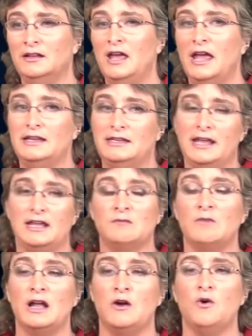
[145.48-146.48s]
And taking
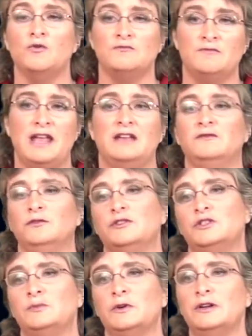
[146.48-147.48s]
my own painful
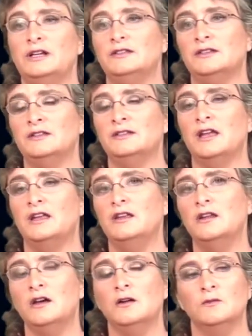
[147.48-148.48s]
experience and saying,
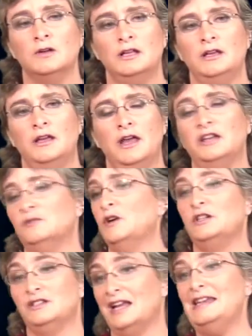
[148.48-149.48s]
you know, as
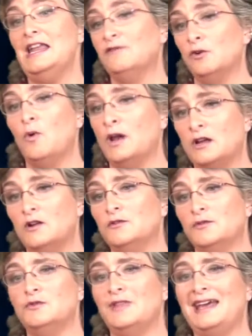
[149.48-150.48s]
much as I never want to go
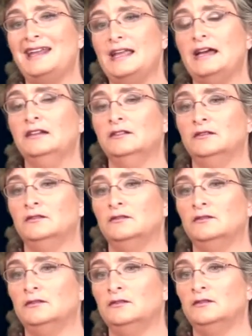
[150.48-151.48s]
through that again,
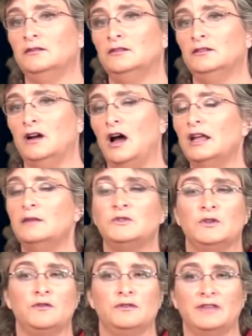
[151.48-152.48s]
I am
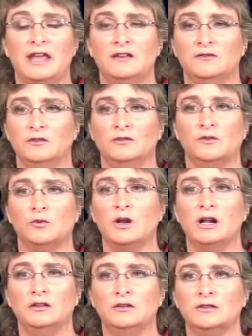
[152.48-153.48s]
so thankful for what
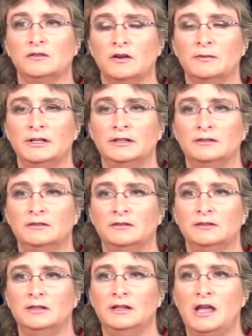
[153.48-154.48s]
I learned from it.
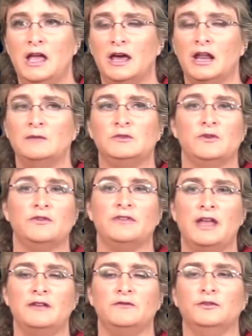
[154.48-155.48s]
And I'm so
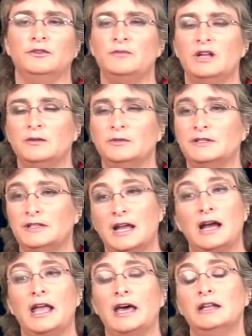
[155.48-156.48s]
thankful to be able to say
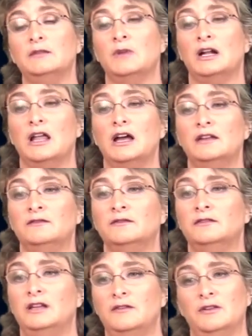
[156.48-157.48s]
I had it in my life,
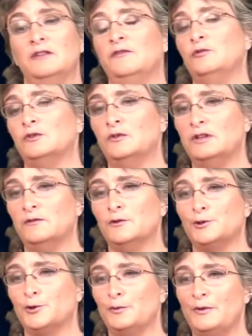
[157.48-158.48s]
even if it was only for a
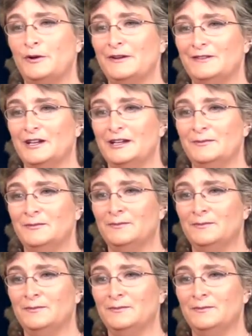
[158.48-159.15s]
short period of time.